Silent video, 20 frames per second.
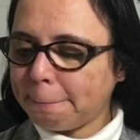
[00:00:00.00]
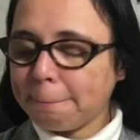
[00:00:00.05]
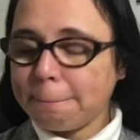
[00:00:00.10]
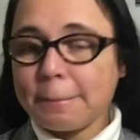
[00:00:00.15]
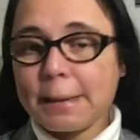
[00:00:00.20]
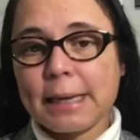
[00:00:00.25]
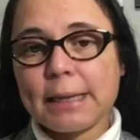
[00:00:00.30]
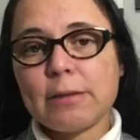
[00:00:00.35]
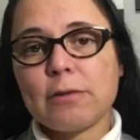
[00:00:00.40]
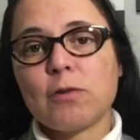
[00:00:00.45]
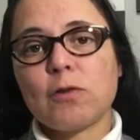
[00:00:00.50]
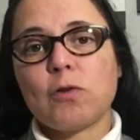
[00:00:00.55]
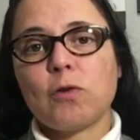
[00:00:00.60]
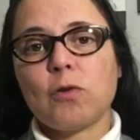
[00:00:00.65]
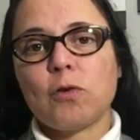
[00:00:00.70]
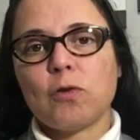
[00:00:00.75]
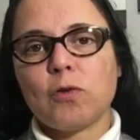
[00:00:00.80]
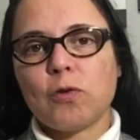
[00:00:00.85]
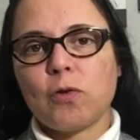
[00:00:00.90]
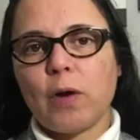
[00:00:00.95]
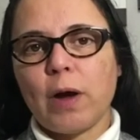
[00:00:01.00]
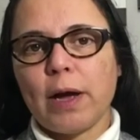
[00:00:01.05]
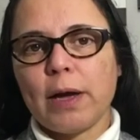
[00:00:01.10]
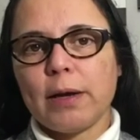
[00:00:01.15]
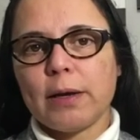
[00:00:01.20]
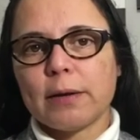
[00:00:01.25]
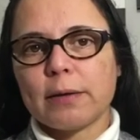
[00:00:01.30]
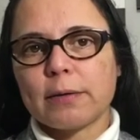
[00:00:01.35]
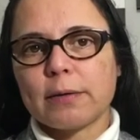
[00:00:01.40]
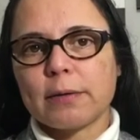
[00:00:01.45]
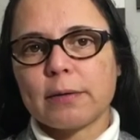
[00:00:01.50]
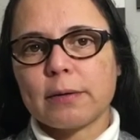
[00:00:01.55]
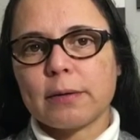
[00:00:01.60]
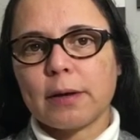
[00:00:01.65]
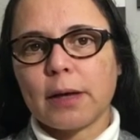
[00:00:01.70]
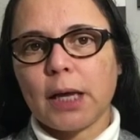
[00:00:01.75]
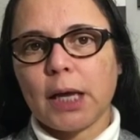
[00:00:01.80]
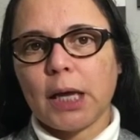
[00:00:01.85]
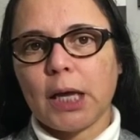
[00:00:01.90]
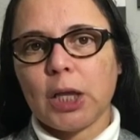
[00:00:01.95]
it's to try us,
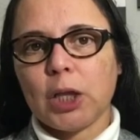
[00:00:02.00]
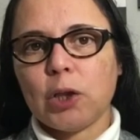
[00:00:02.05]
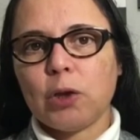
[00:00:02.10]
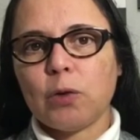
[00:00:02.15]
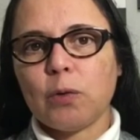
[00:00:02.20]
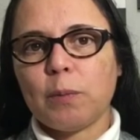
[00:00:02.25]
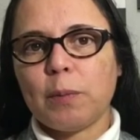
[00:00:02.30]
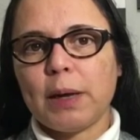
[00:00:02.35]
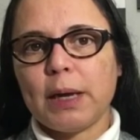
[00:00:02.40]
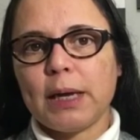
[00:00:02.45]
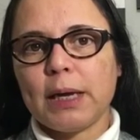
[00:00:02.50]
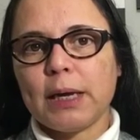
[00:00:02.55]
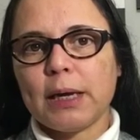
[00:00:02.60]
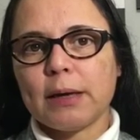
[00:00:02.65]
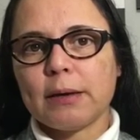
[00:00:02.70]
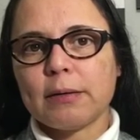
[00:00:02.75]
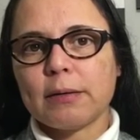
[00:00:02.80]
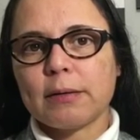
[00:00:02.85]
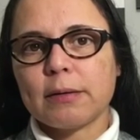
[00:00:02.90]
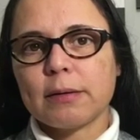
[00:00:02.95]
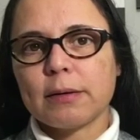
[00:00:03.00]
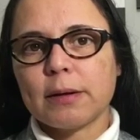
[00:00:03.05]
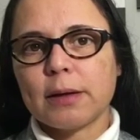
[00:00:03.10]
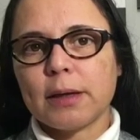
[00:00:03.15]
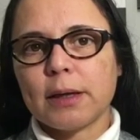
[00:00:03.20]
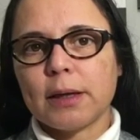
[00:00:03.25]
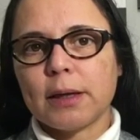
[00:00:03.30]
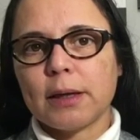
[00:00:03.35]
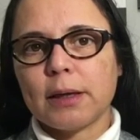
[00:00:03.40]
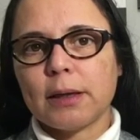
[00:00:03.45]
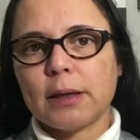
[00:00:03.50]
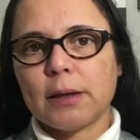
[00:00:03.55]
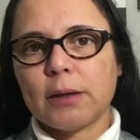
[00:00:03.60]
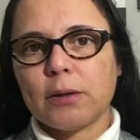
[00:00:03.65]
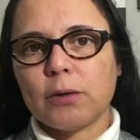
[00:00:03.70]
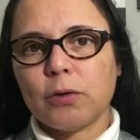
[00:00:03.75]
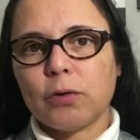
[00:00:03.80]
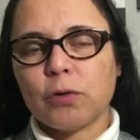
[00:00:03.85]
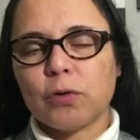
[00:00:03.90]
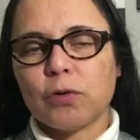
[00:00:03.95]
to make us
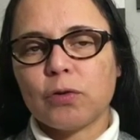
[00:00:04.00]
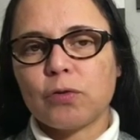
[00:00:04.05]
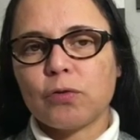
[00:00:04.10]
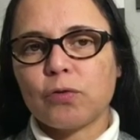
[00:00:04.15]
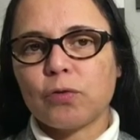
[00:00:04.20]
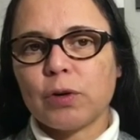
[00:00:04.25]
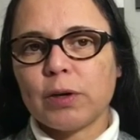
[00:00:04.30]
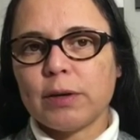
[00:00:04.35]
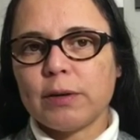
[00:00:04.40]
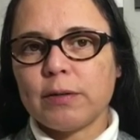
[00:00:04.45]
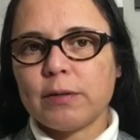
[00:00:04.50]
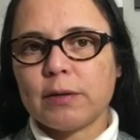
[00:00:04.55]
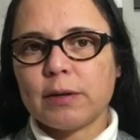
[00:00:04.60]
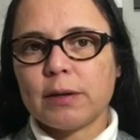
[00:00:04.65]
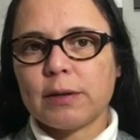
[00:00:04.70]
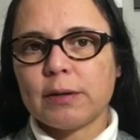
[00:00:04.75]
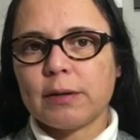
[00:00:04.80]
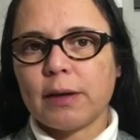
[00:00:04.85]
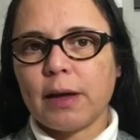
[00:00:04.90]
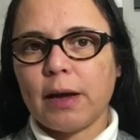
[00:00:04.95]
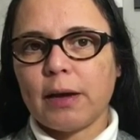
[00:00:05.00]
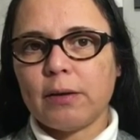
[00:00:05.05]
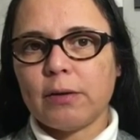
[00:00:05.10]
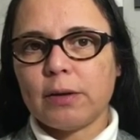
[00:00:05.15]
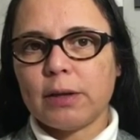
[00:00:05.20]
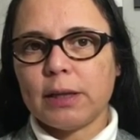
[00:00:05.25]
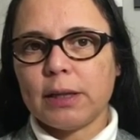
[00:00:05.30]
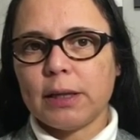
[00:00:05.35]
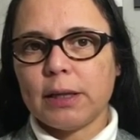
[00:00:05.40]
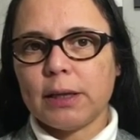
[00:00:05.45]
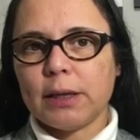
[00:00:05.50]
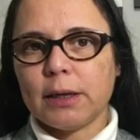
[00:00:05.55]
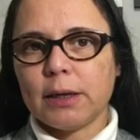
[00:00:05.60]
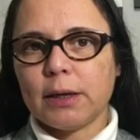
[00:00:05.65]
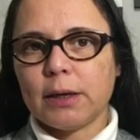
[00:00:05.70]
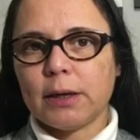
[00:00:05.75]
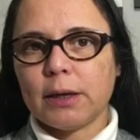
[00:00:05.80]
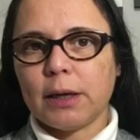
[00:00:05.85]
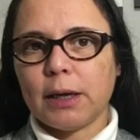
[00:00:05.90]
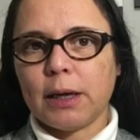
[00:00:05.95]
to trust entirely
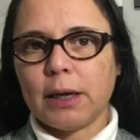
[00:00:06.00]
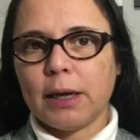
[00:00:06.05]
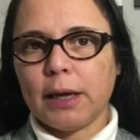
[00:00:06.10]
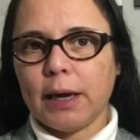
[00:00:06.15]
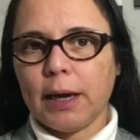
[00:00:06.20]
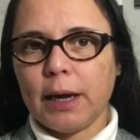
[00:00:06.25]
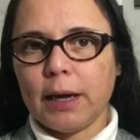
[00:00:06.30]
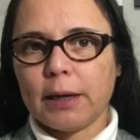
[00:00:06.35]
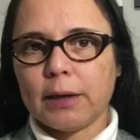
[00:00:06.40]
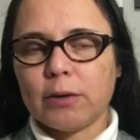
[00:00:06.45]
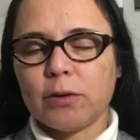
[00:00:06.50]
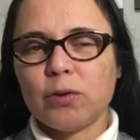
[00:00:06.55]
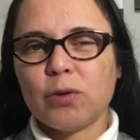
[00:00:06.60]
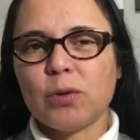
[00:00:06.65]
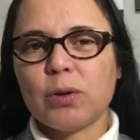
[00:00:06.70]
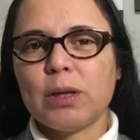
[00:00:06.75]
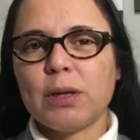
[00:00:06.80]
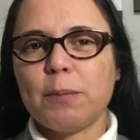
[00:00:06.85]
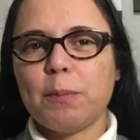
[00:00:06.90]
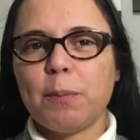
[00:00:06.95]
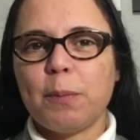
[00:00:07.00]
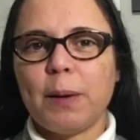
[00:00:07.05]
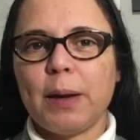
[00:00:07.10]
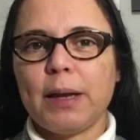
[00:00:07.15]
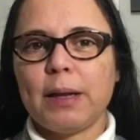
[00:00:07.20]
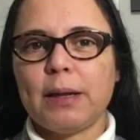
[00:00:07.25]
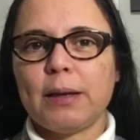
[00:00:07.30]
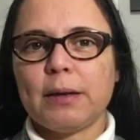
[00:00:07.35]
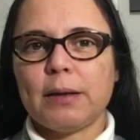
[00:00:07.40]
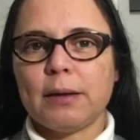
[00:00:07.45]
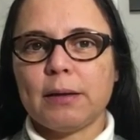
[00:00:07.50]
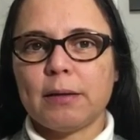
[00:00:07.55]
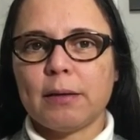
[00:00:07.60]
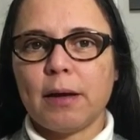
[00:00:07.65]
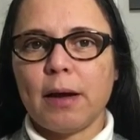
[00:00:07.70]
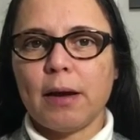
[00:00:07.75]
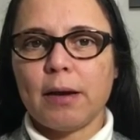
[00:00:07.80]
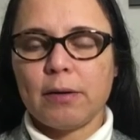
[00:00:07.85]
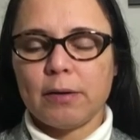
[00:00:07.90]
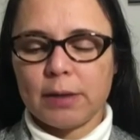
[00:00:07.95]
in God, to depend
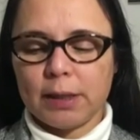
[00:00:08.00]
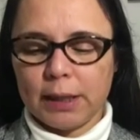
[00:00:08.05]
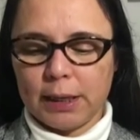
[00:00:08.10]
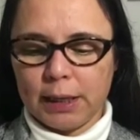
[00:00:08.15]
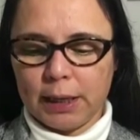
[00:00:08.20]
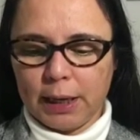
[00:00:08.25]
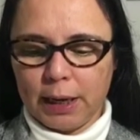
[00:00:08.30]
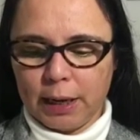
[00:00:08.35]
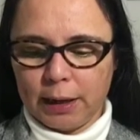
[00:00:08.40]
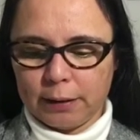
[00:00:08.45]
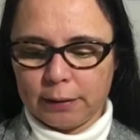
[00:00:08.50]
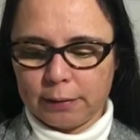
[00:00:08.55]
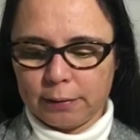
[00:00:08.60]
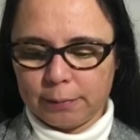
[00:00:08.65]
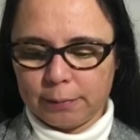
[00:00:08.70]
entirely in God.